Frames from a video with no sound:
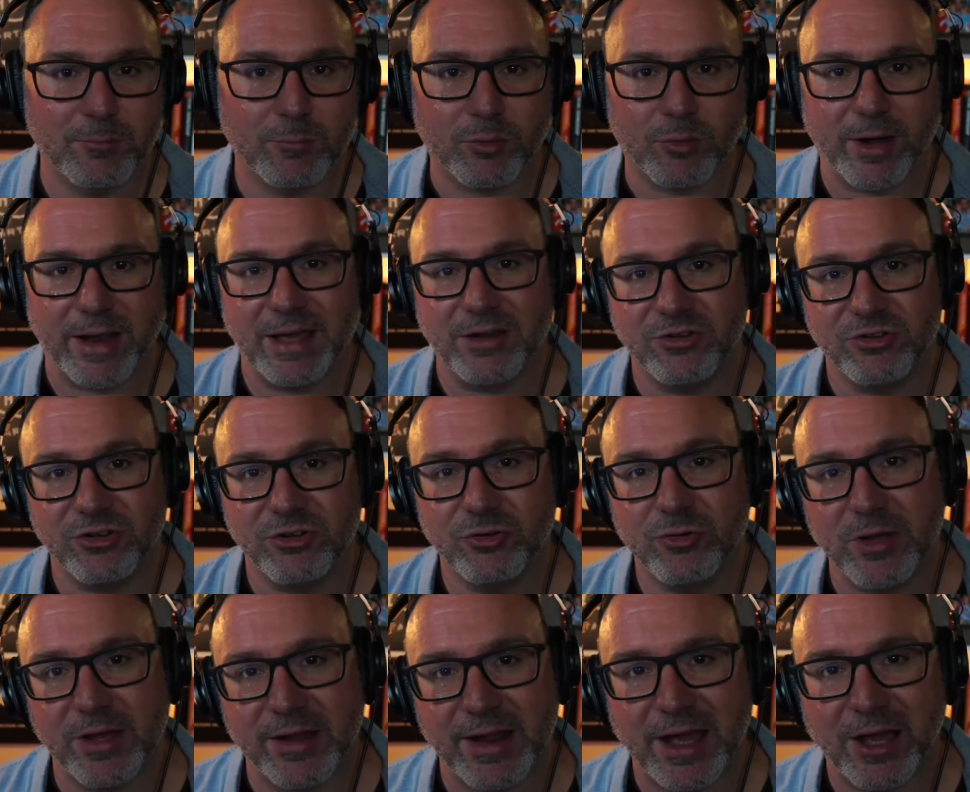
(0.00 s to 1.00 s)
brand
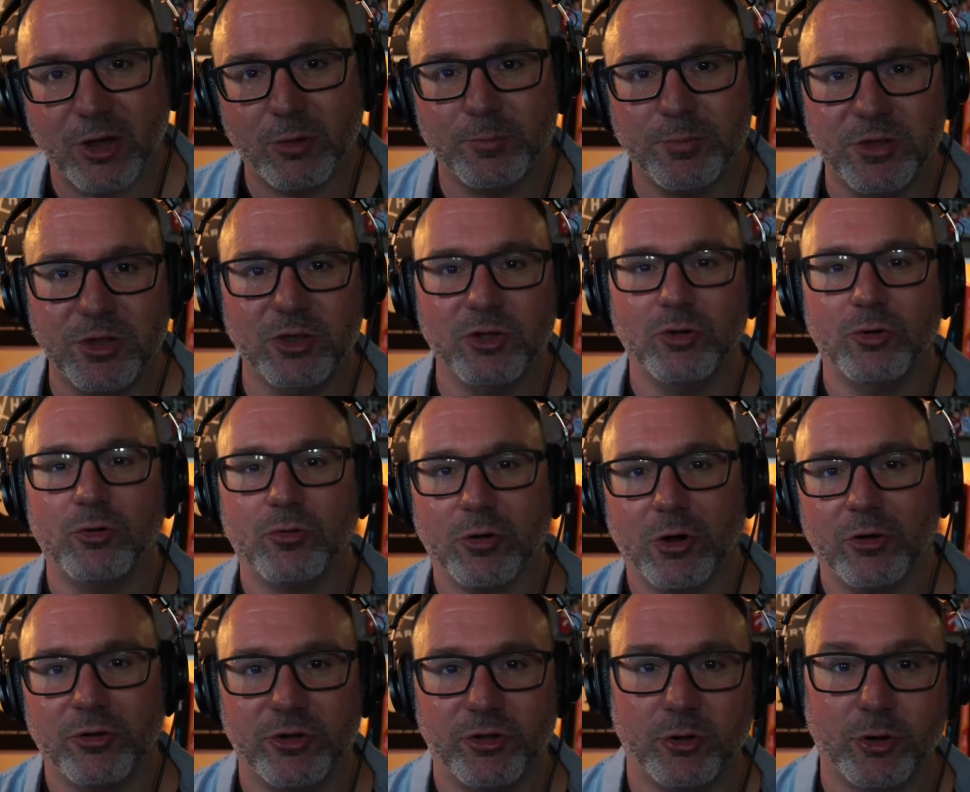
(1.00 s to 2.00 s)
you and help you
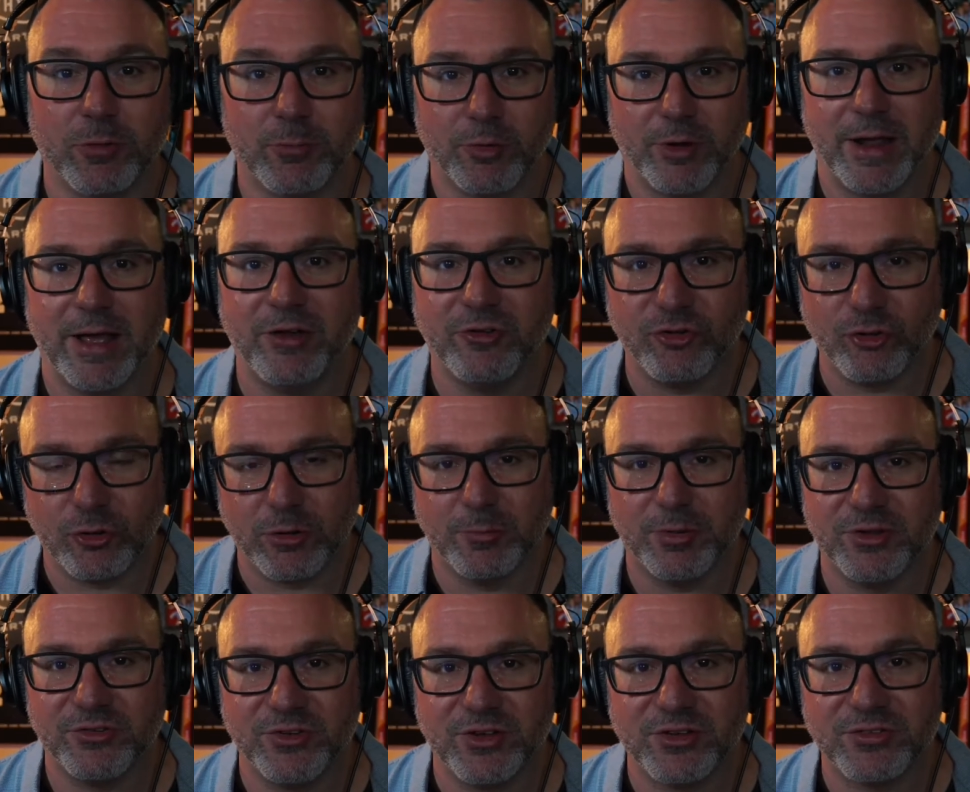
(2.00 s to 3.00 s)
grow your brand, your
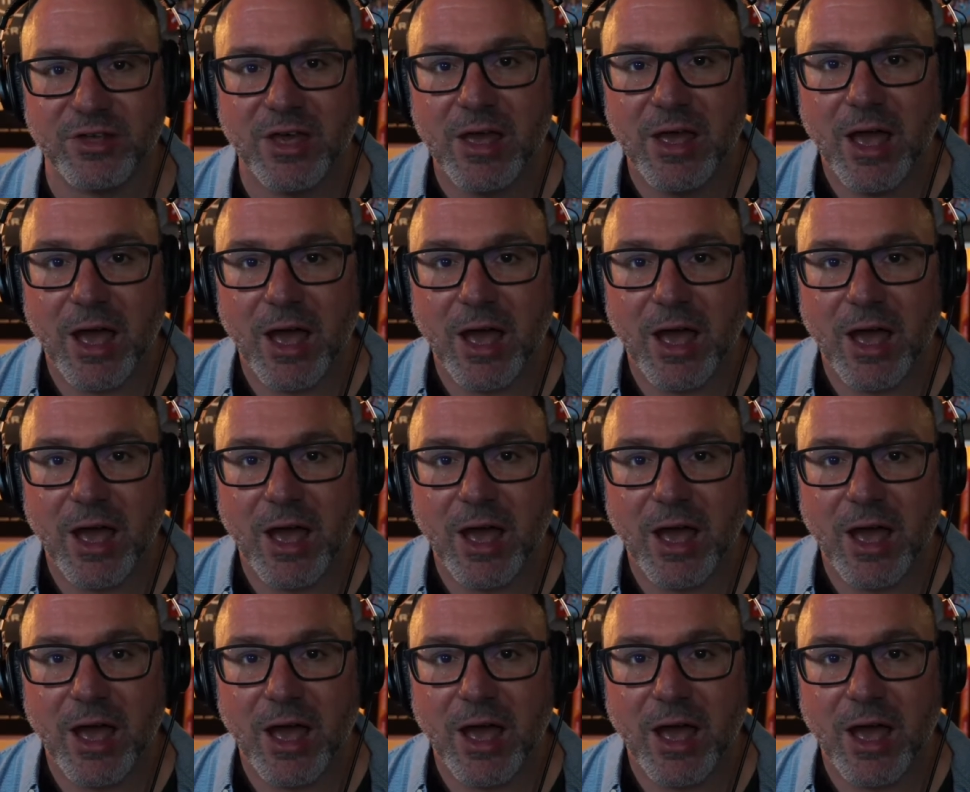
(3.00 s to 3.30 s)
business.